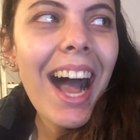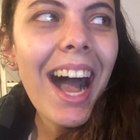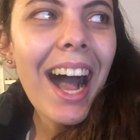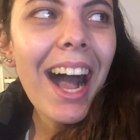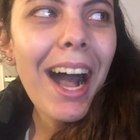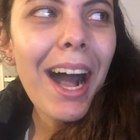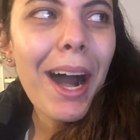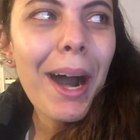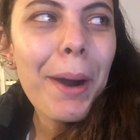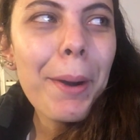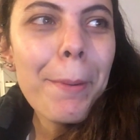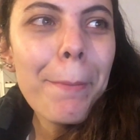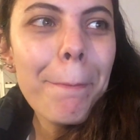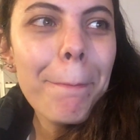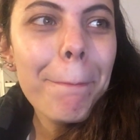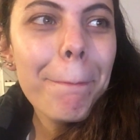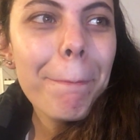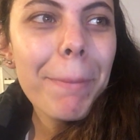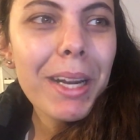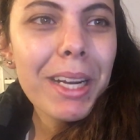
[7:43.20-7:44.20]

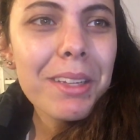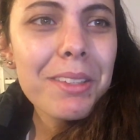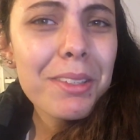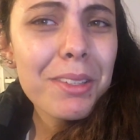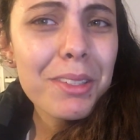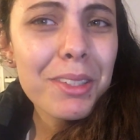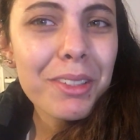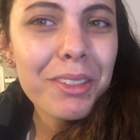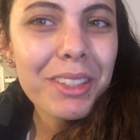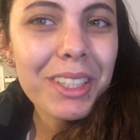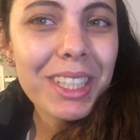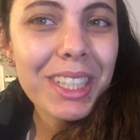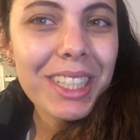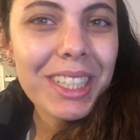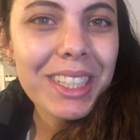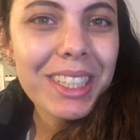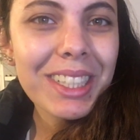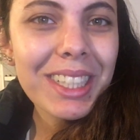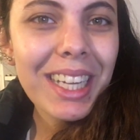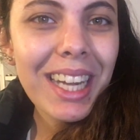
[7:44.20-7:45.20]
but it's also really
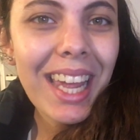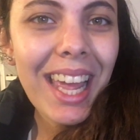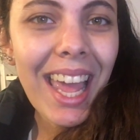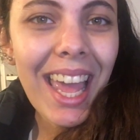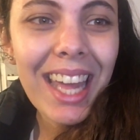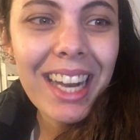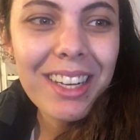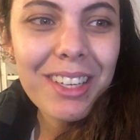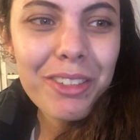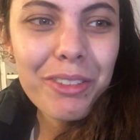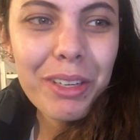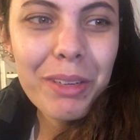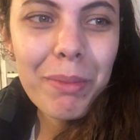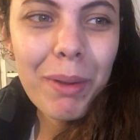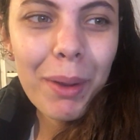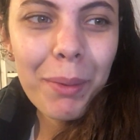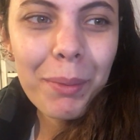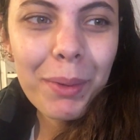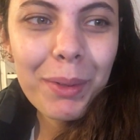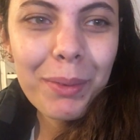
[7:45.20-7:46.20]
good, and it's read
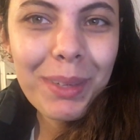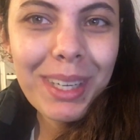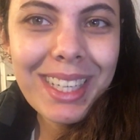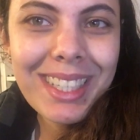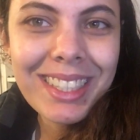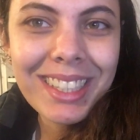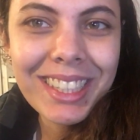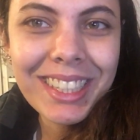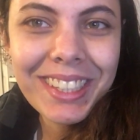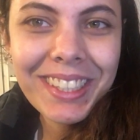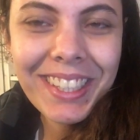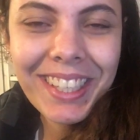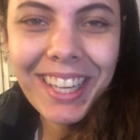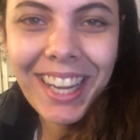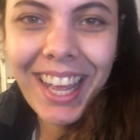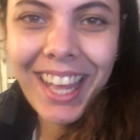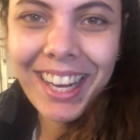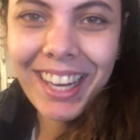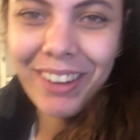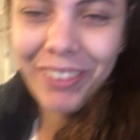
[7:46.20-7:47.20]
by Will Wheaton.
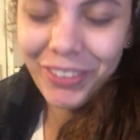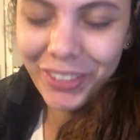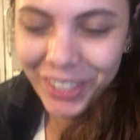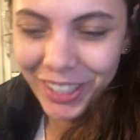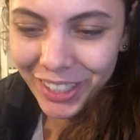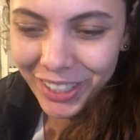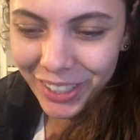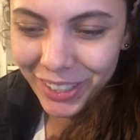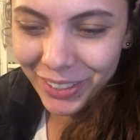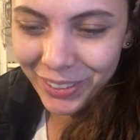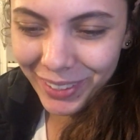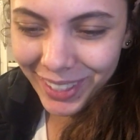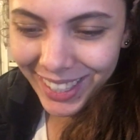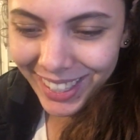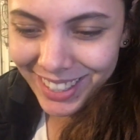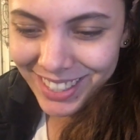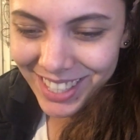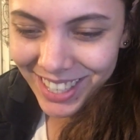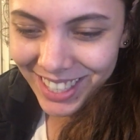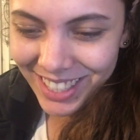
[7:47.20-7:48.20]
And if you don't know who he
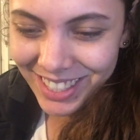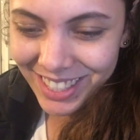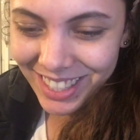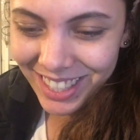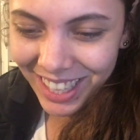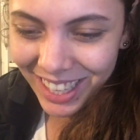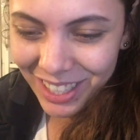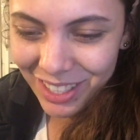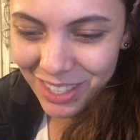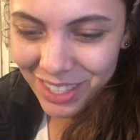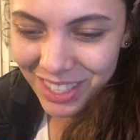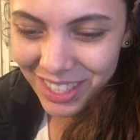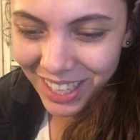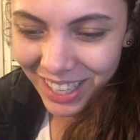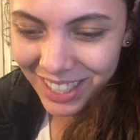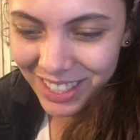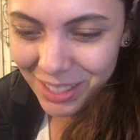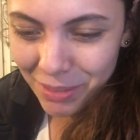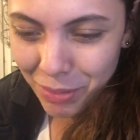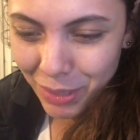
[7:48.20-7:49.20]
is,
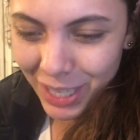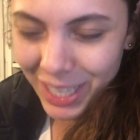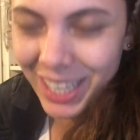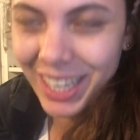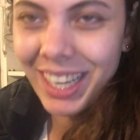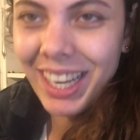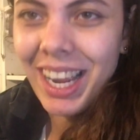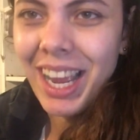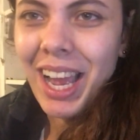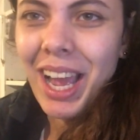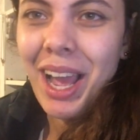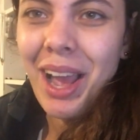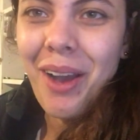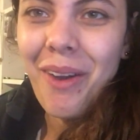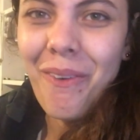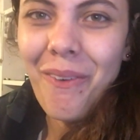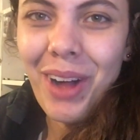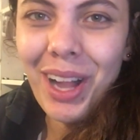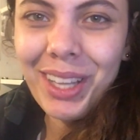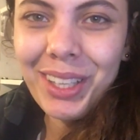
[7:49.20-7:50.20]
he's a pretty
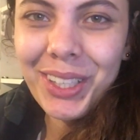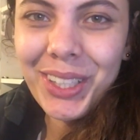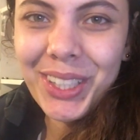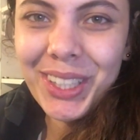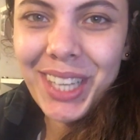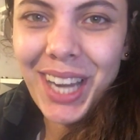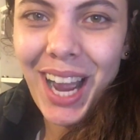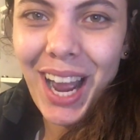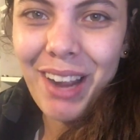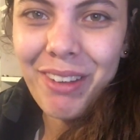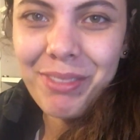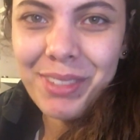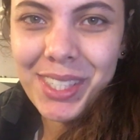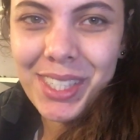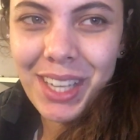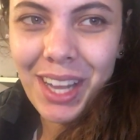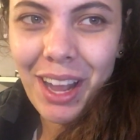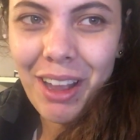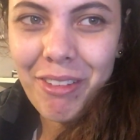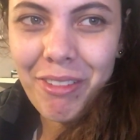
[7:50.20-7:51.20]
well-known guy from
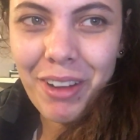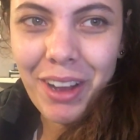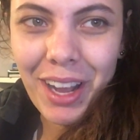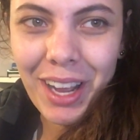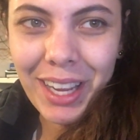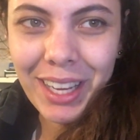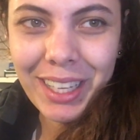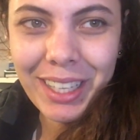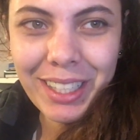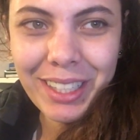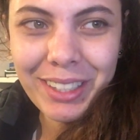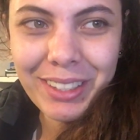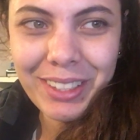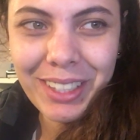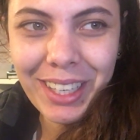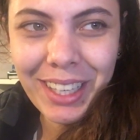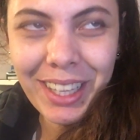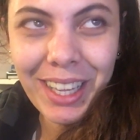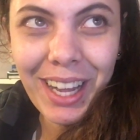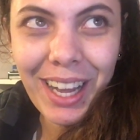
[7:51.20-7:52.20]
sci-fi,
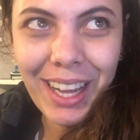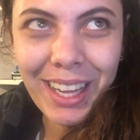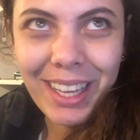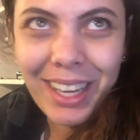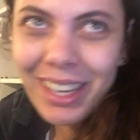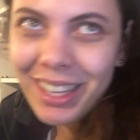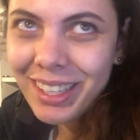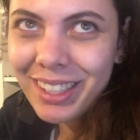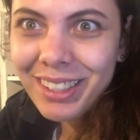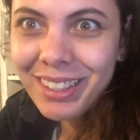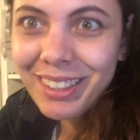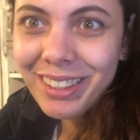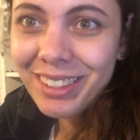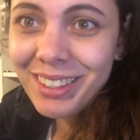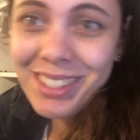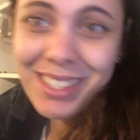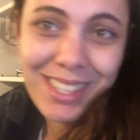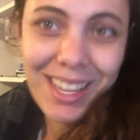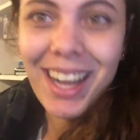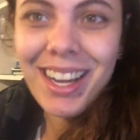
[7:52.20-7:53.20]
including like, I don't know,
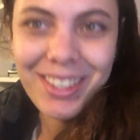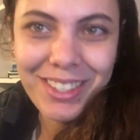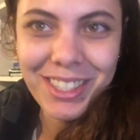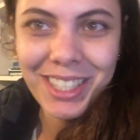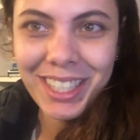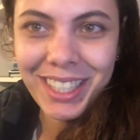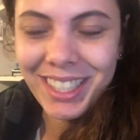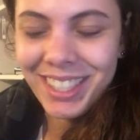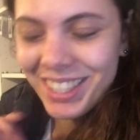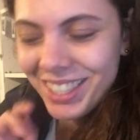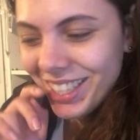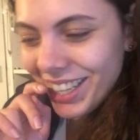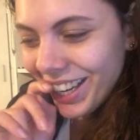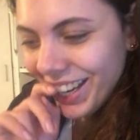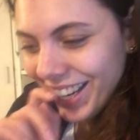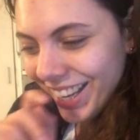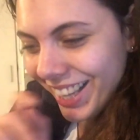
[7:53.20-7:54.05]
Star Trek. So